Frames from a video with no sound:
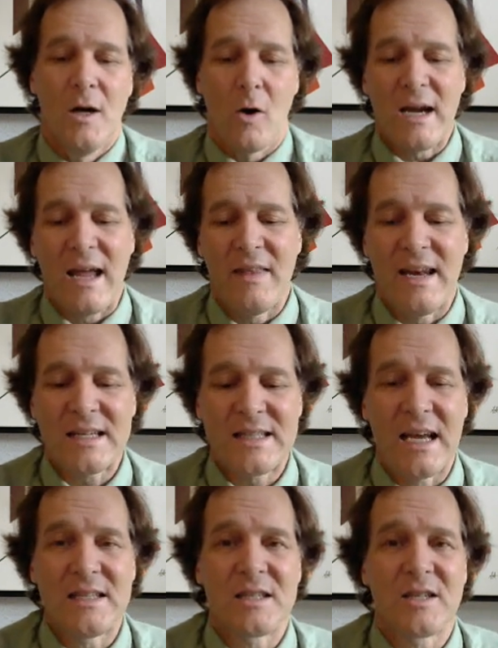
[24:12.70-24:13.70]
Okay, the next
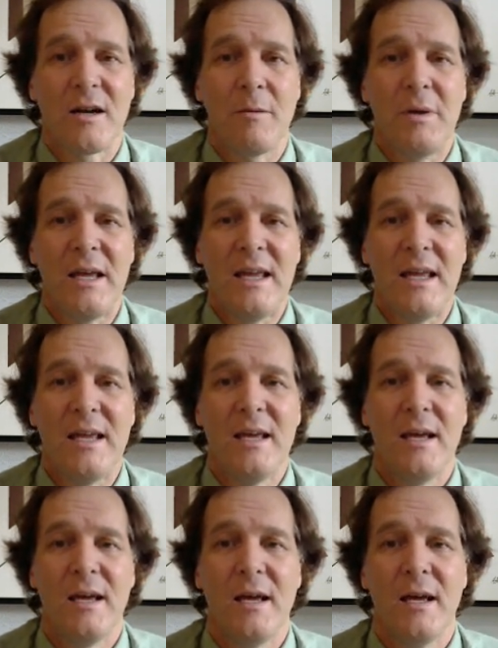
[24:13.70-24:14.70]
case is going to be,
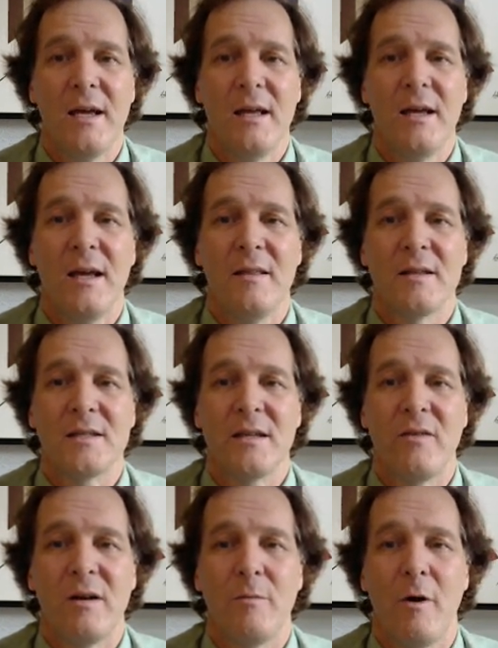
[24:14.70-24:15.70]
and let's
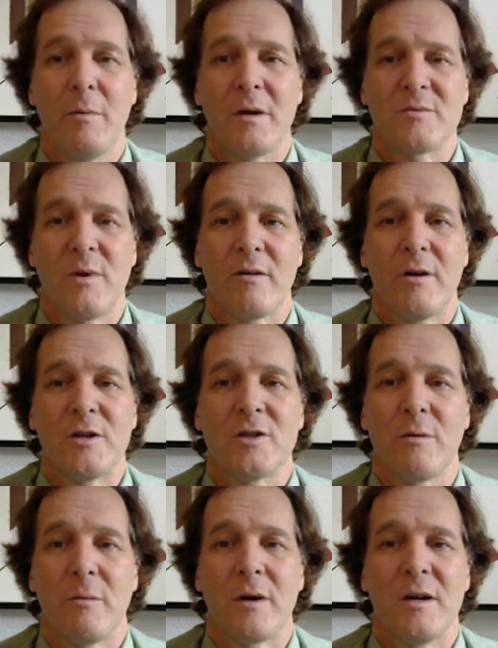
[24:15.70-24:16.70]
leave it, well, because we're not quite
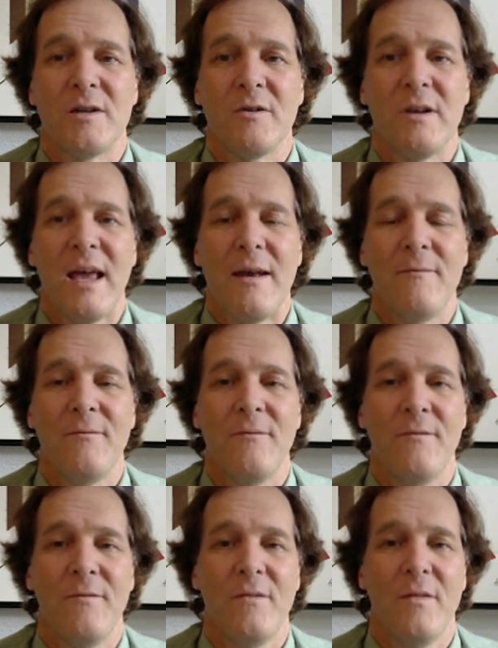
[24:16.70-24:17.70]
sure what we're going to do yet.
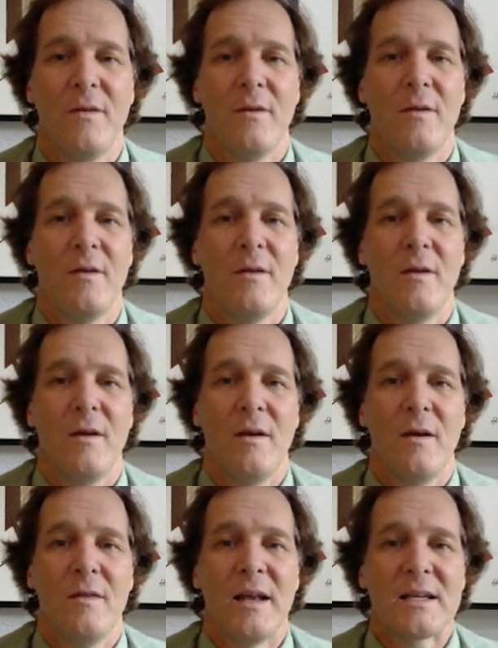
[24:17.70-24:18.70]

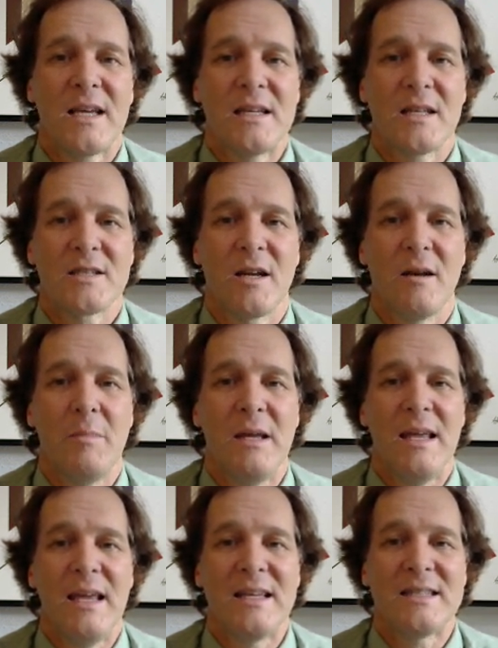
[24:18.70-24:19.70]
The next case is going to
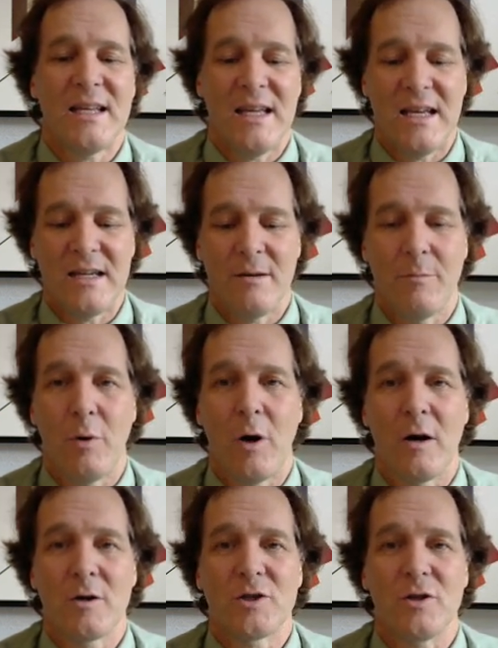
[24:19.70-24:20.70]
be, is it
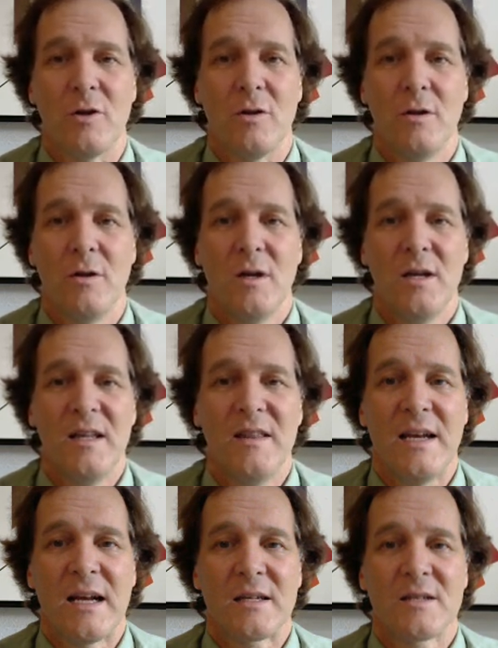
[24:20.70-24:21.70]
partial?
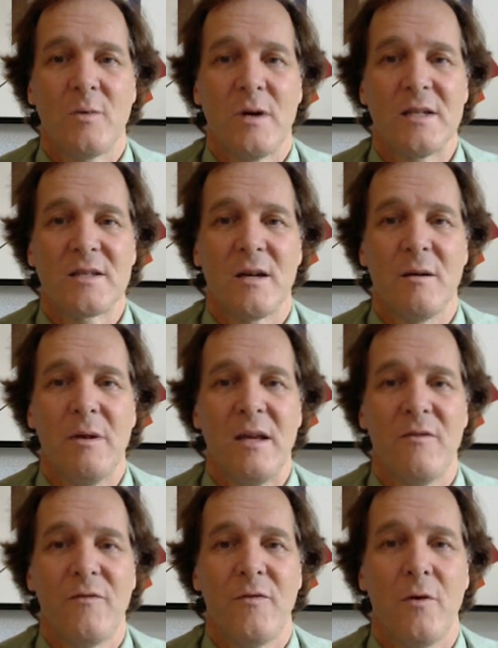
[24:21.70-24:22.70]
And the next one is going to
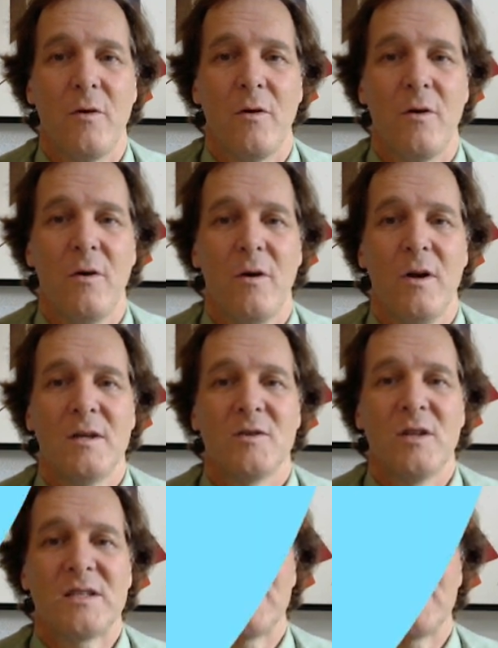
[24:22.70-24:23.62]
be full. So